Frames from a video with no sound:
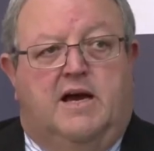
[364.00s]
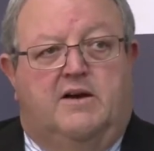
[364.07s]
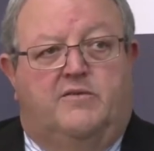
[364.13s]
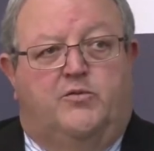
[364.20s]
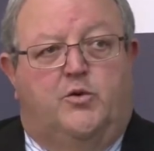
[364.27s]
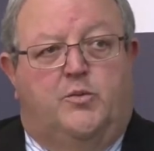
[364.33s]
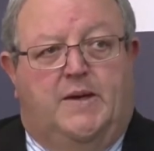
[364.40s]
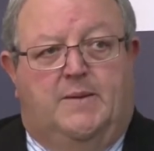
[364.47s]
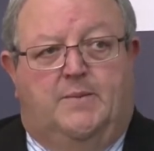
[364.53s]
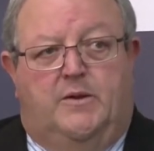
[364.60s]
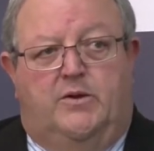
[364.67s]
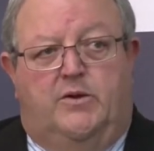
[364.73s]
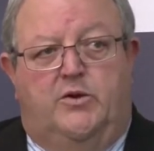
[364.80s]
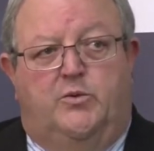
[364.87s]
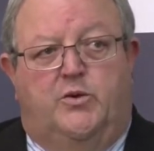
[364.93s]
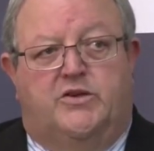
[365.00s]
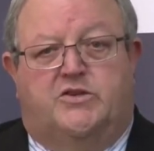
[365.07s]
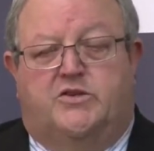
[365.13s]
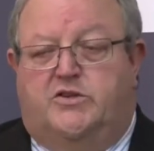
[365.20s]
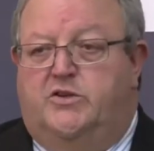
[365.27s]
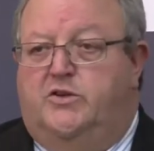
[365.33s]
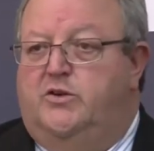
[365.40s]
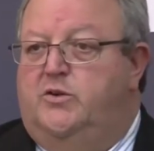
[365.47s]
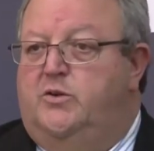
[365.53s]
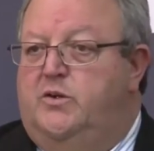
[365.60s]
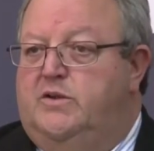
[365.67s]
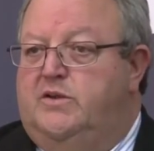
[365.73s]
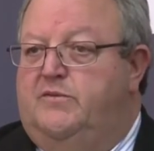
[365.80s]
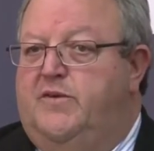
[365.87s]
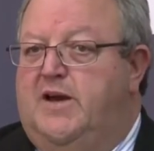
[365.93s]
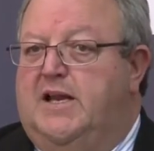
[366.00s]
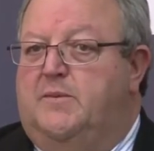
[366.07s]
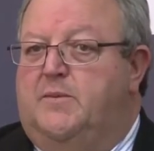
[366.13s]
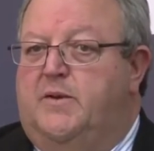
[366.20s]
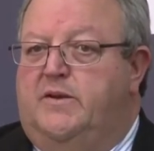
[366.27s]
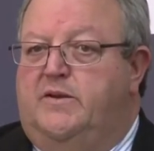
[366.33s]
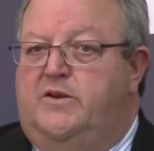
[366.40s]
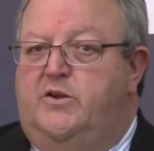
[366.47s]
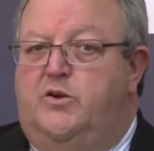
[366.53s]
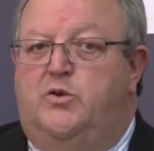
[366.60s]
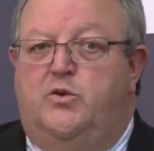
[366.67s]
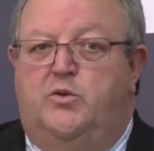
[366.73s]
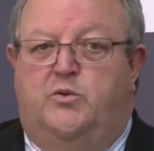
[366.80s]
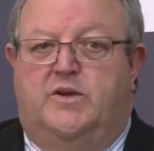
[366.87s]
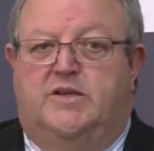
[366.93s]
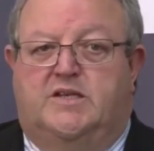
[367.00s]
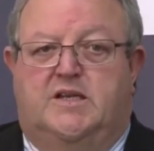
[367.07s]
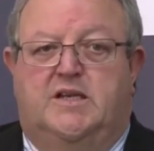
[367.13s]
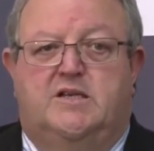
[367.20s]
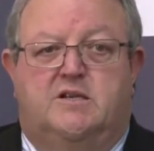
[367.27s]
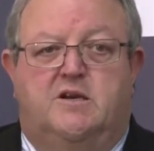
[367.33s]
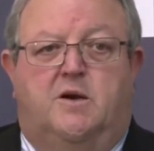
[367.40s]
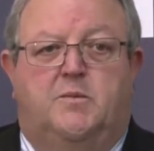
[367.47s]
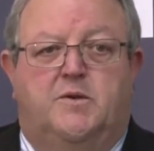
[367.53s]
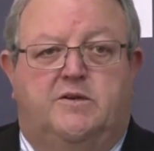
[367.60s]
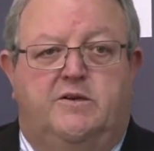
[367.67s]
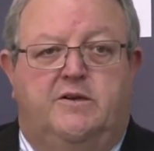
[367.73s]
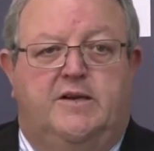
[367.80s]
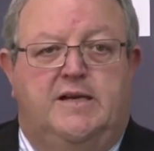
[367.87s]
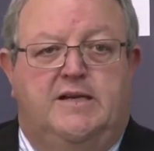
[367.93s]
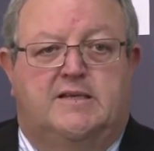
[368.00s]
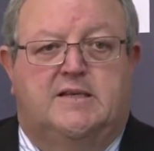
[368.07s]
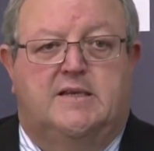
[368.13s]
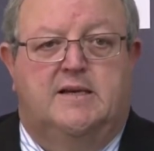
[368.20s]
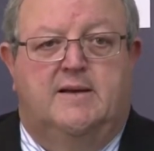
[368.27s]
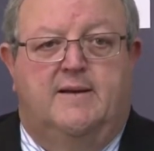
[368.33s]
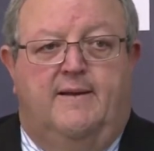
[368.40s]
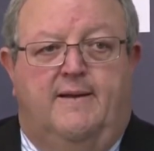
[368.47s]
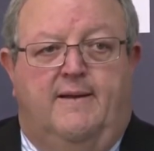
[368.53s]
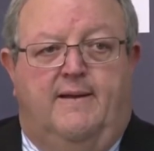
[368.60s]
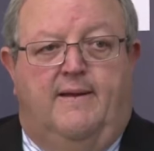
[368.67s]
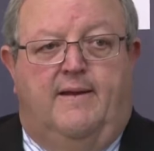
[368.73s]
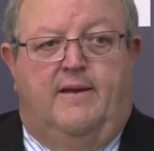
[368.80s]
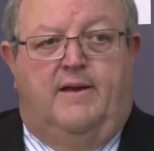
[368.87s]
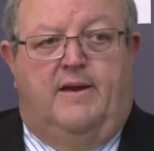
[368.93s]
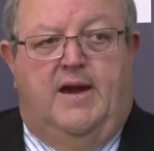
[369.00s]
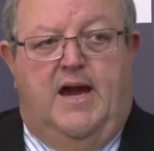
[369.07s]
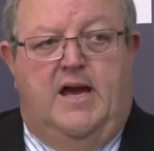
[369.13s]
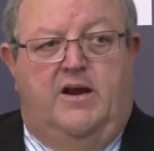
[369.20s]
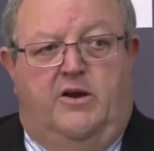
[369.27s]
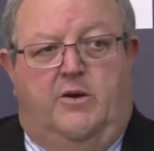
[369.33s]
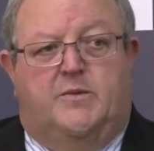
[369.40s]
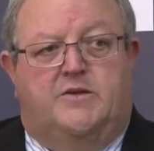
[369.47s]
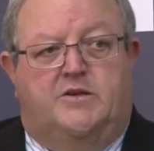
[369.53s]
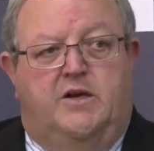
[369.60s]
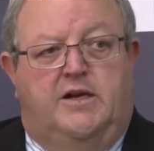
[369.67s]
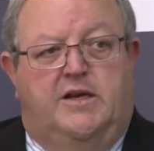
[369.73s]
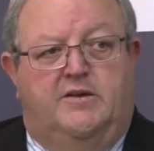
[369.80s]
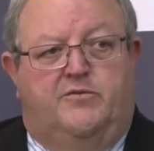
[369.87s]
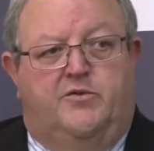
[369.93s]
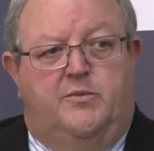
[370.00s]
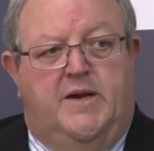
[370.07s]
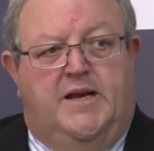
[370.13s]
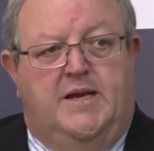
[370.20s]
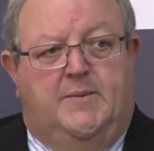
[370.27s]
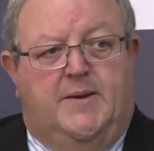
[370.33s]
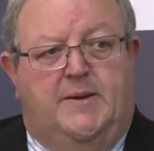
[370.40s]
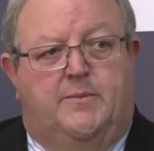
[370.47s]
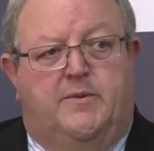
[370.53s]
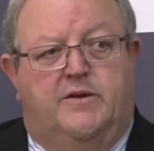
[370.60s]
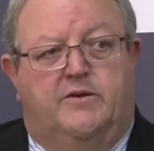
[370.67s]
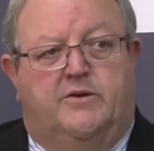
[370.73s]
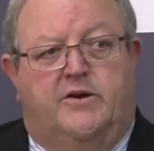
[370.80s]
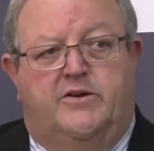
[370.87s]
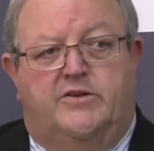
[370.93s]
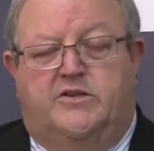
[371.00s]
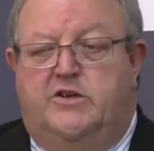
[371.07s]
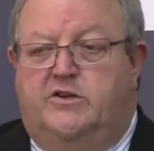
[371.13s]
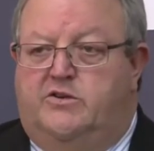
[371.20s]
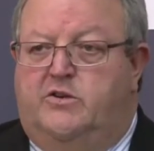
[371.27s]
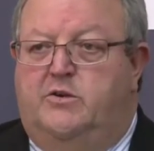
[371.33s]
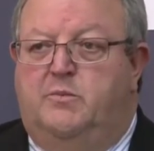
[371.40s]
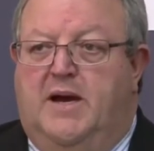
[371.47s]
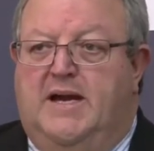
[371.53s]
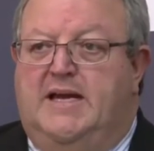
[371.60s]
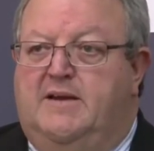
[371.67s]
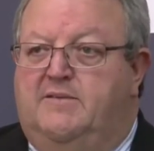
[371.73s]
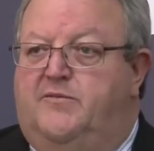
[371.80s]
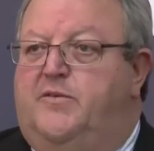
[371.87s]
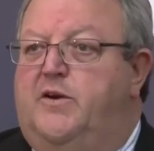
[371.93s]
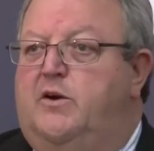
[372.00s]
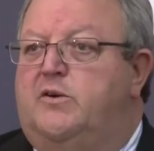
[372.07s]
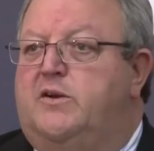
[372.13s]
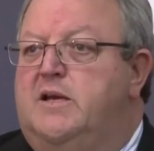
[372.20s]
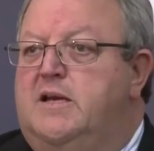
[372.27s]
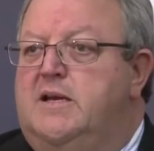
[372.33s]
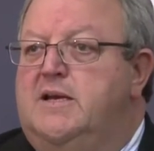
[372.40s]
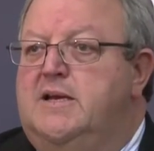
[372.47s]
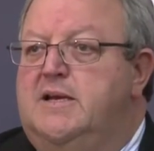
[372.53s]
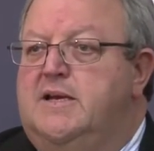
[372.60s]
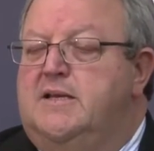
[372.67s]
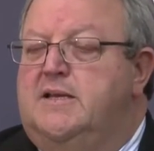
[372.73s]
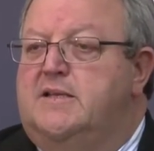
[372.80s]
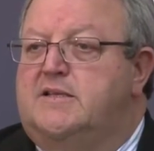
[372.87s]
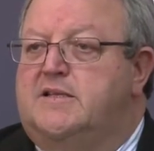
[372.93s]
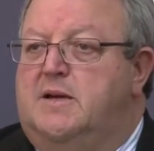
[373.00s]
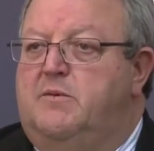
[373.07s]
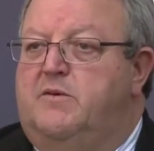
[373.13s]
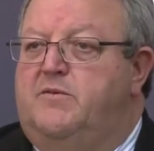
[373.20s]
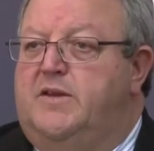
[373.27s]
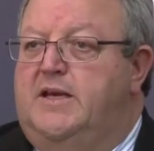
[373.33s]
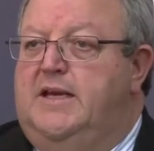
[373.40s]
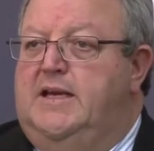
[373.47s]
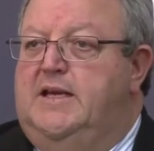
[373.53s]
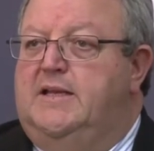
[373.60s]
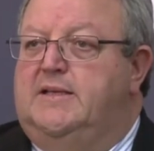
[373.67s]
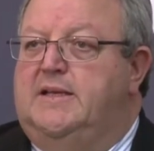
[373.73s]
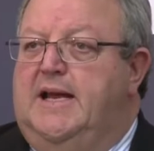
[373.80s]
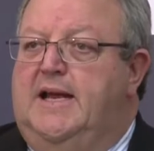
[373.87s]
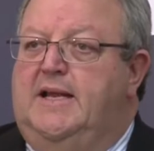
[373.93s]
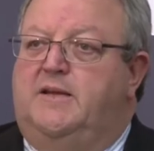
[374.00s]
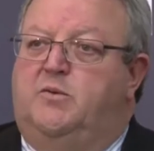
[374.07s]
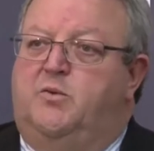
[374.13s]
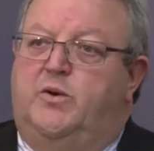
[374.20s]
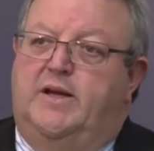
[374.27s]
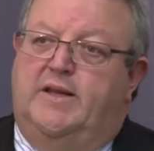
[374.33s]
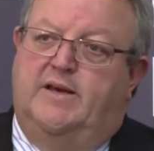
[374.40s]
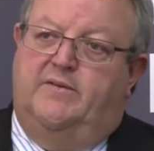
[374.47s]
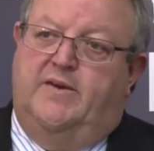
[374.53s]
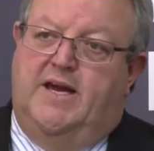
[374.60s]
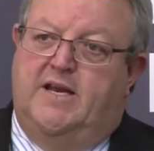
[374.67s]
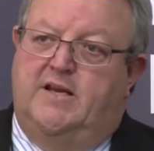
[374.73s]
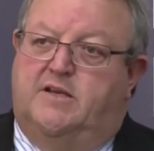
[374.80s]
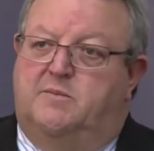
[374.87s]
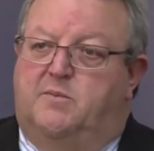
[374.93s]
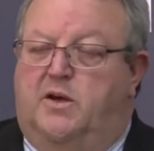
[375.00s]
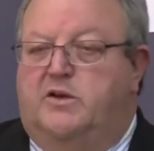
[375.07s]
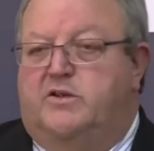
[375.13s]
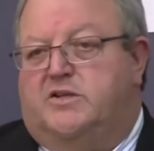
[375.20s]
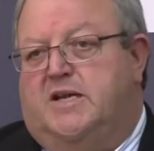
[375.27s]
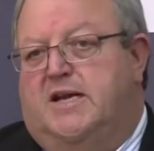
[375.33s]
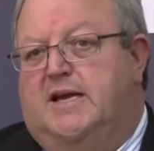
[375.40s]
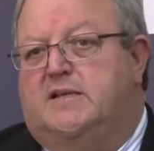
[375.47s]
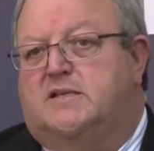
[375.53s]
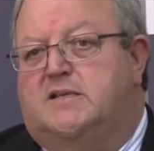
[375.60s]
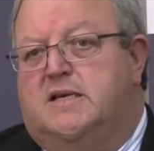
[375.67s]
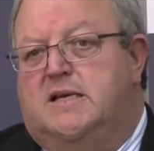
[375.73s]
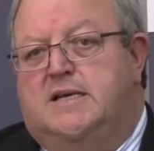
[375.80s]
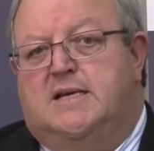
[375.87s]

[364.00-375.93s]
for people who wish to develop new residential opportunities, and an opportunity for many people in Christchurch who may have felt that some of the land where they've had a demolished house